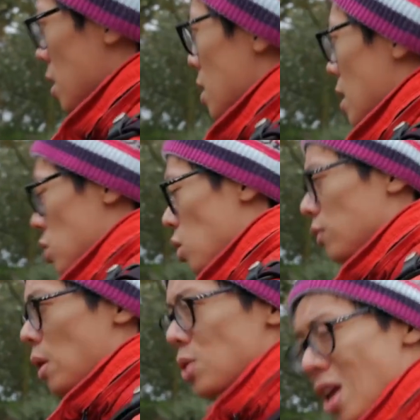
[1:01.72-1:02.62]
And 2 of
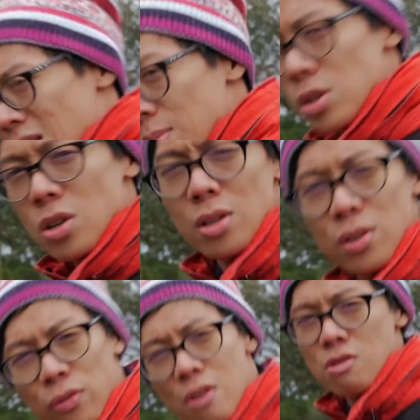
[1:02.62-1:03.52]
those elements are
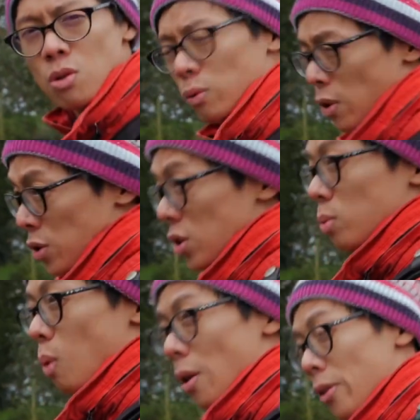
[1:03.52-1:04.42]
spherical versus
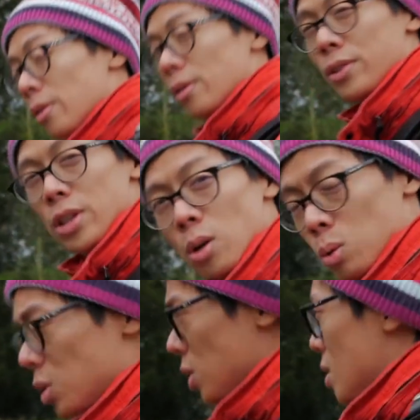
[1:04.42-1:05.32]
1 of the
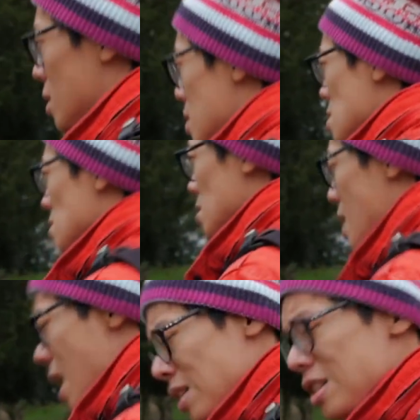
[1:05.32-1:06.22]
old.
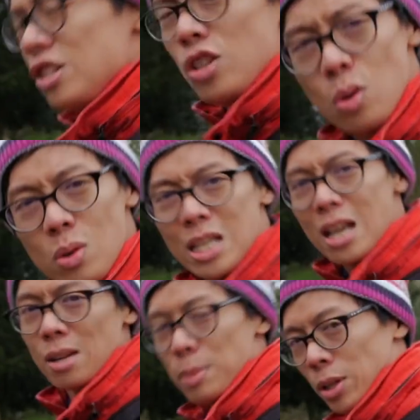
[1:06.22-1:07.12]
And an UD
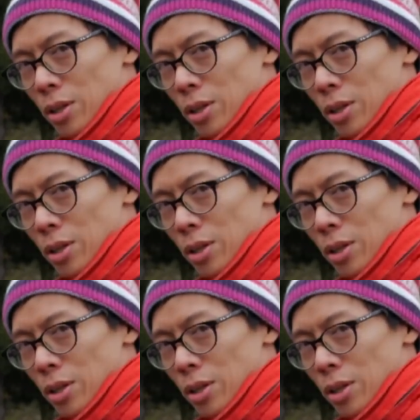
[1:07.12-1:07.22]
element.